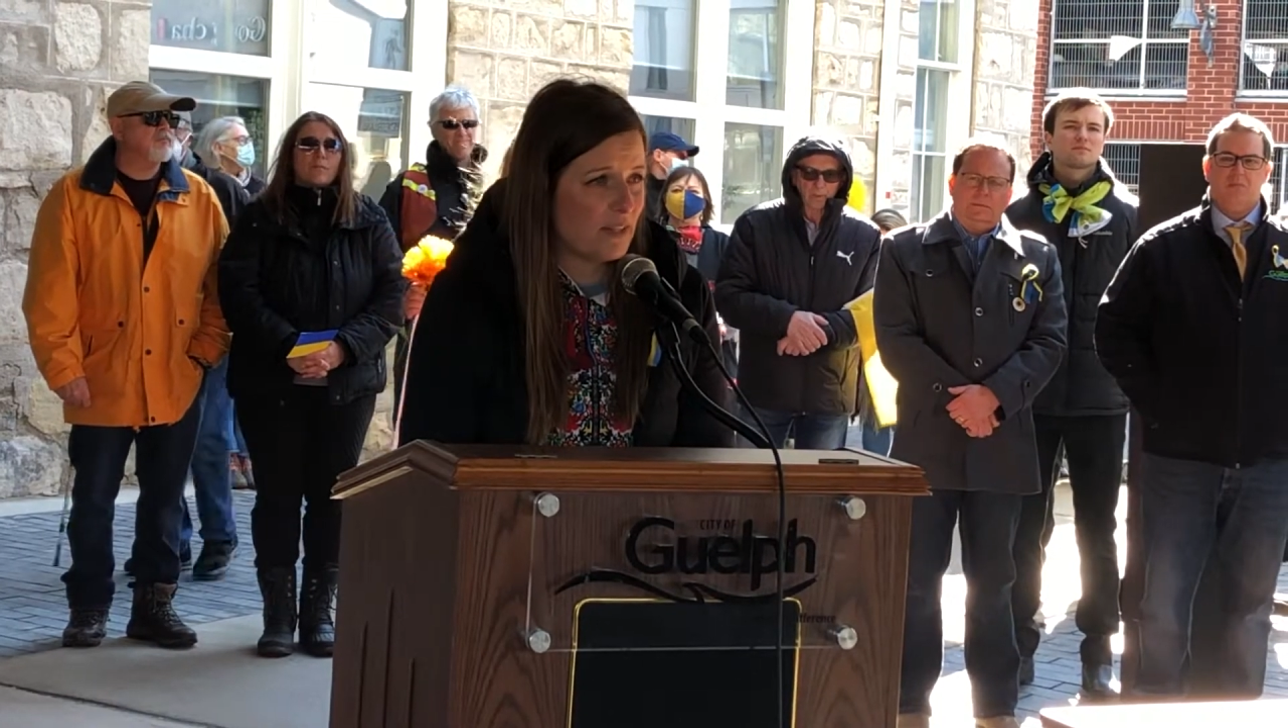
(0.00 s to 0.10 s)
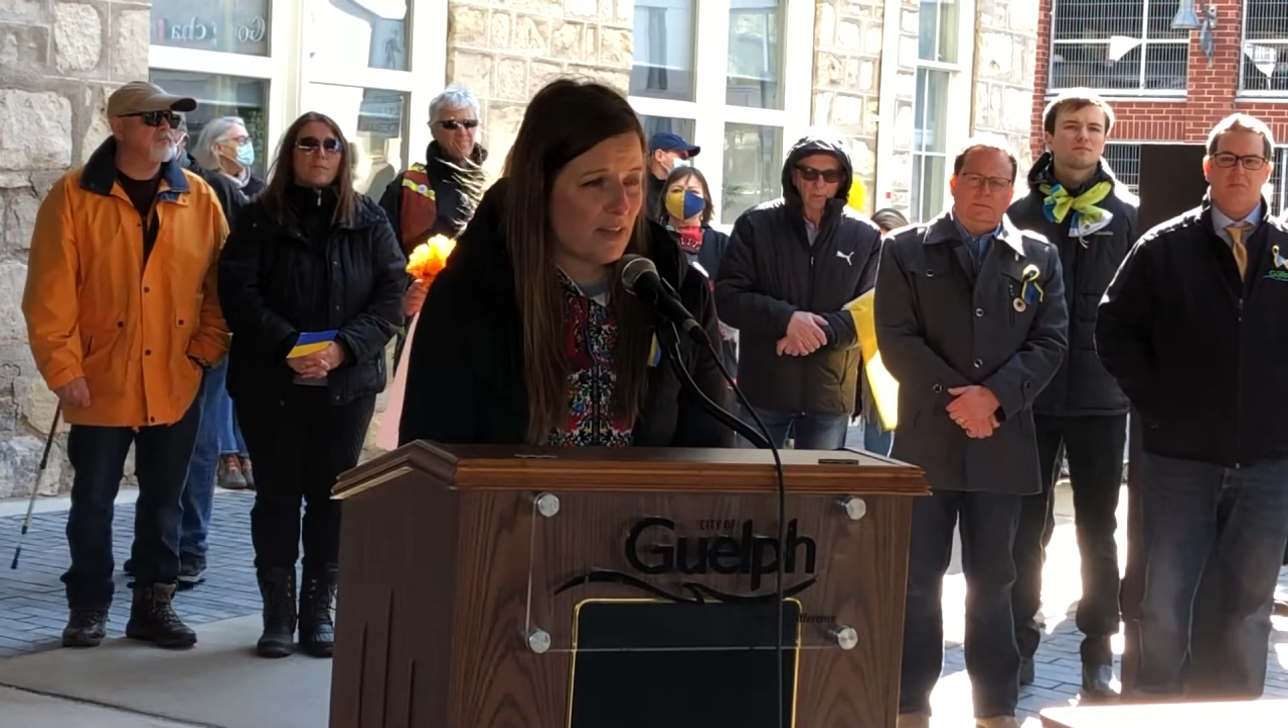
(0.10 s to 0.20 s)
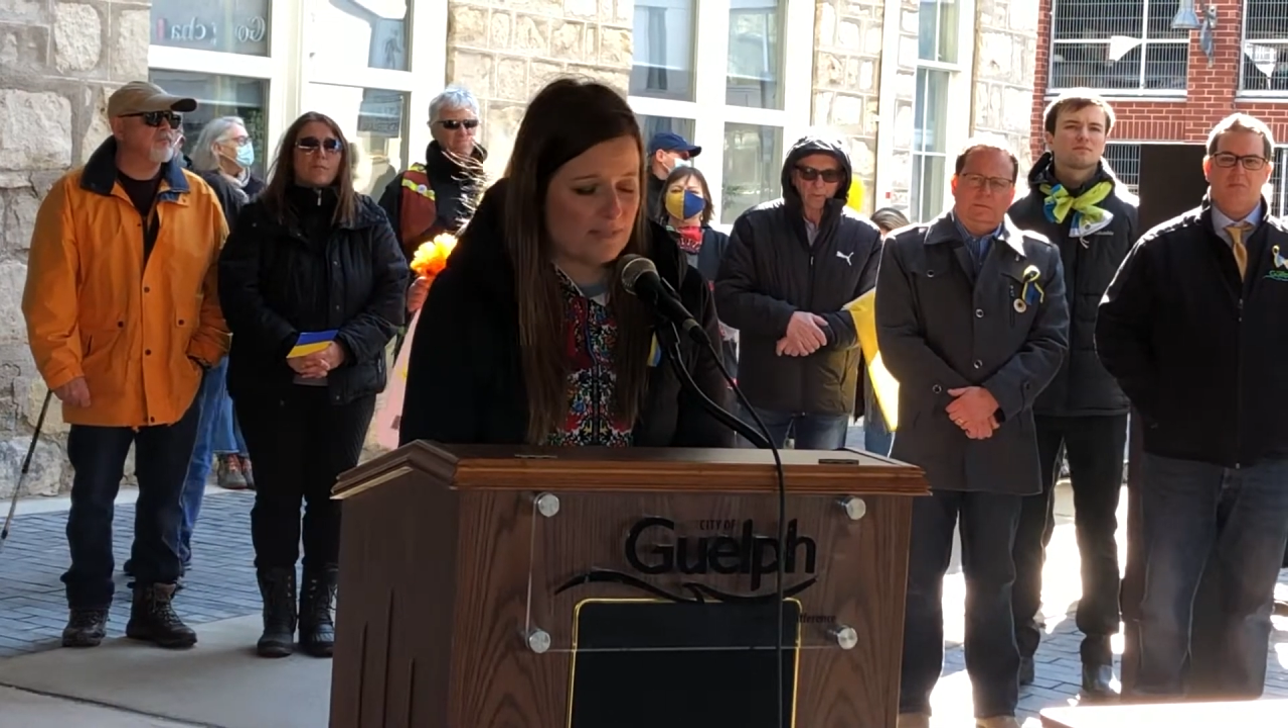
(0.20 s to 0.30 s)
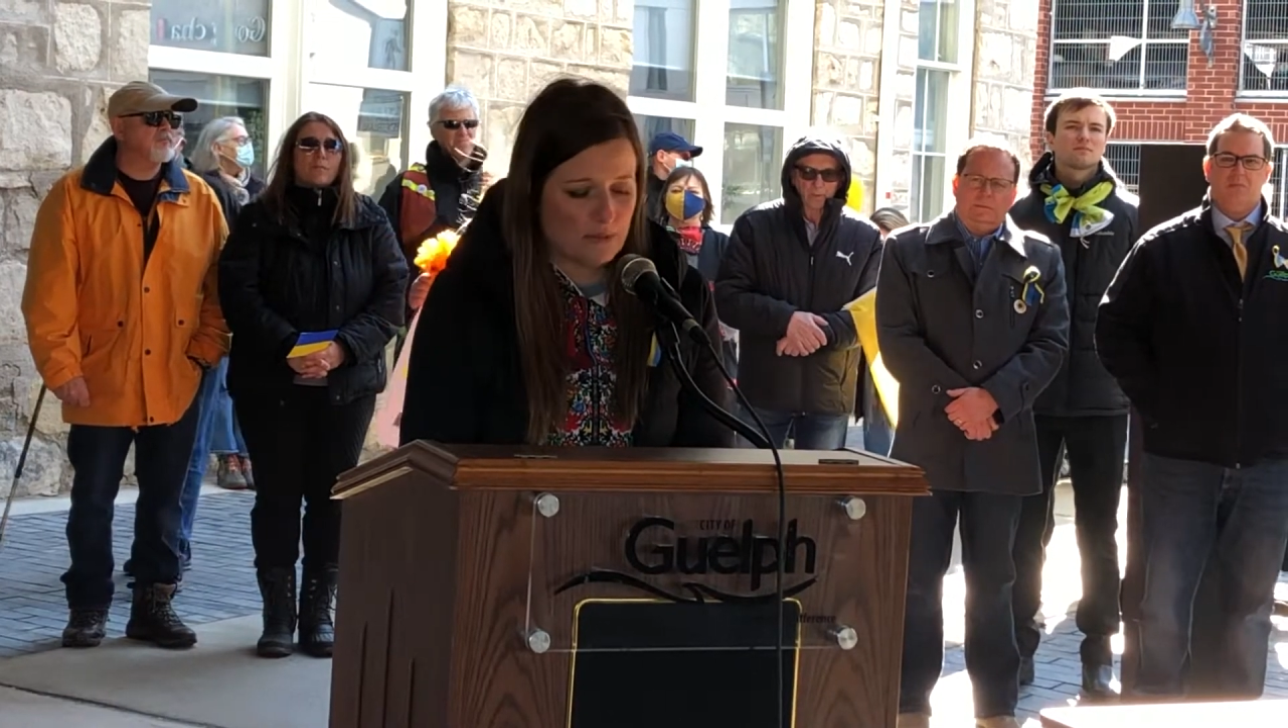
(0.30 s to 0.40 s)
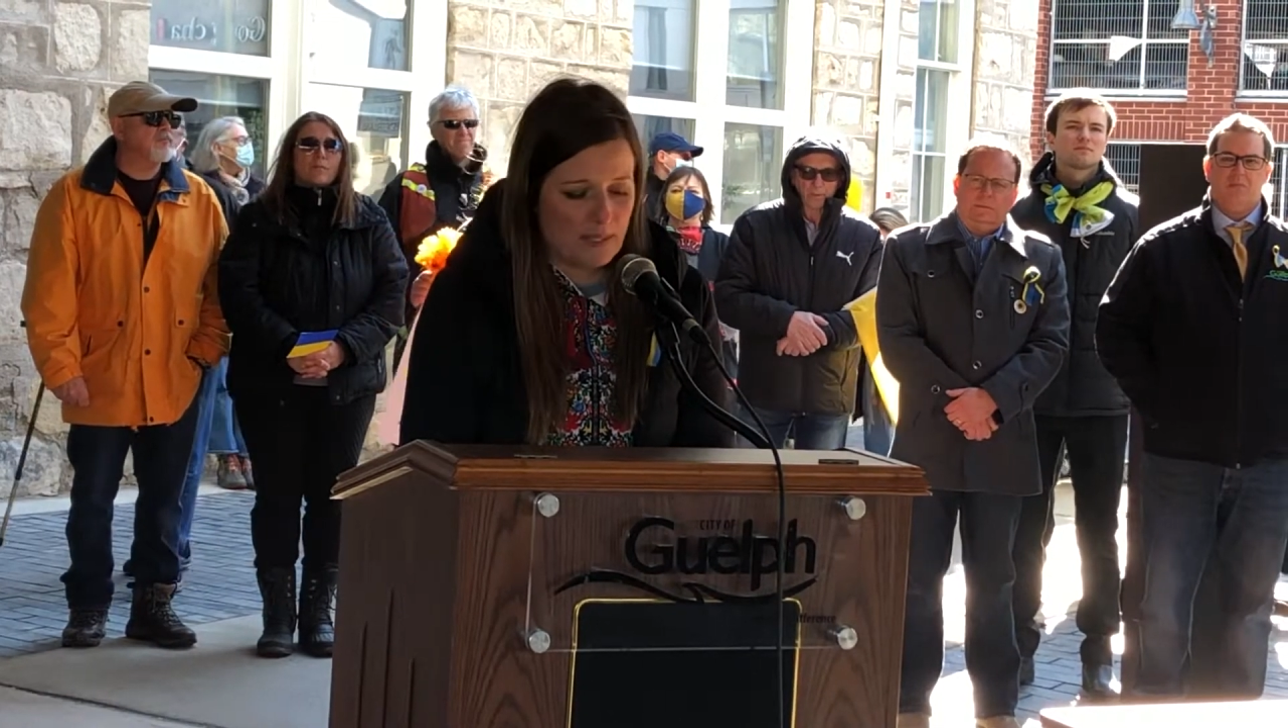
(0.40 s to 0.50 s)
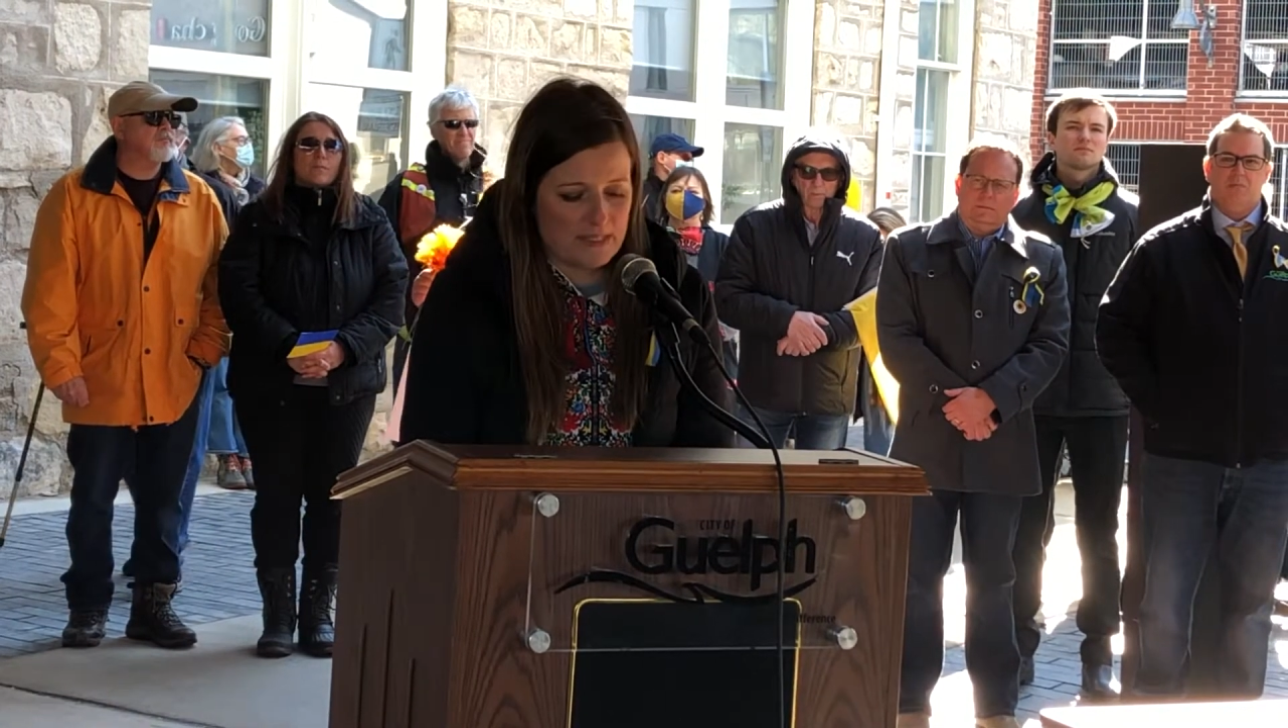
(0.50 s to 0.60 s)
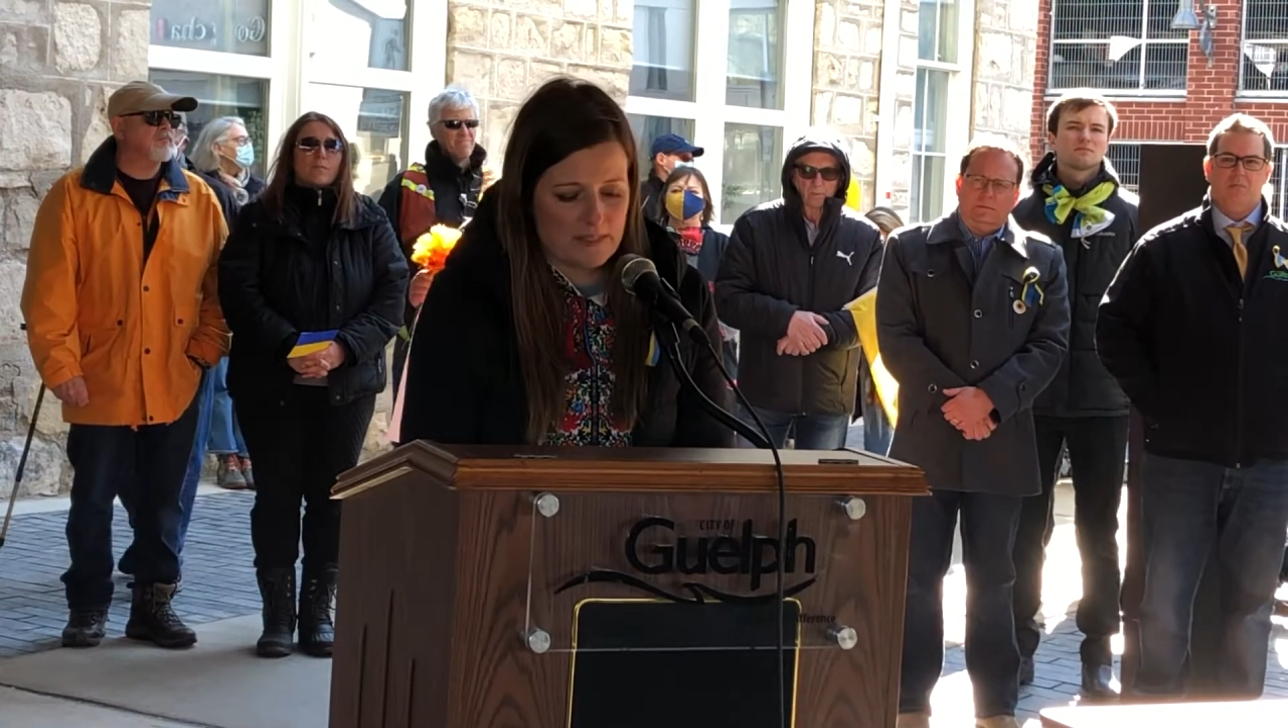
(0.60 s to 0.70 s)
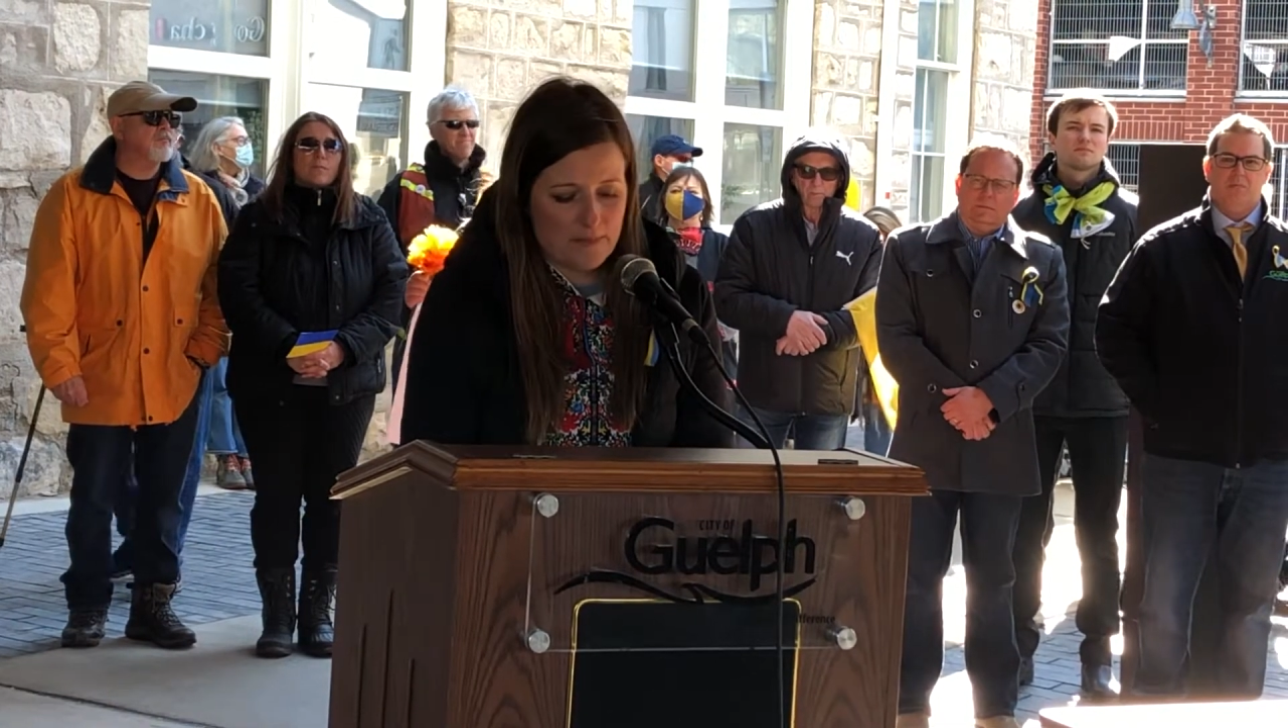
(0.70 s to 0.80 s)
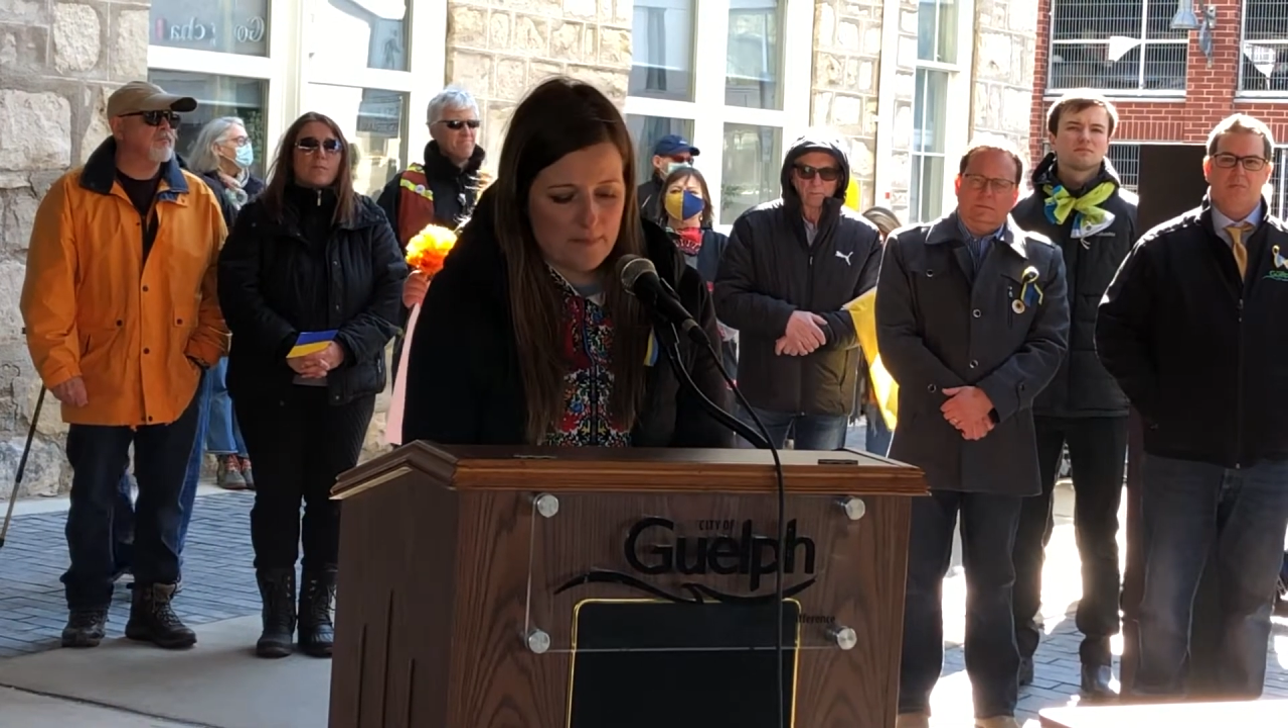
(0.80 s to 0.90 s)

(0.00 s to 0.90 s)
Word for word: their loved ones.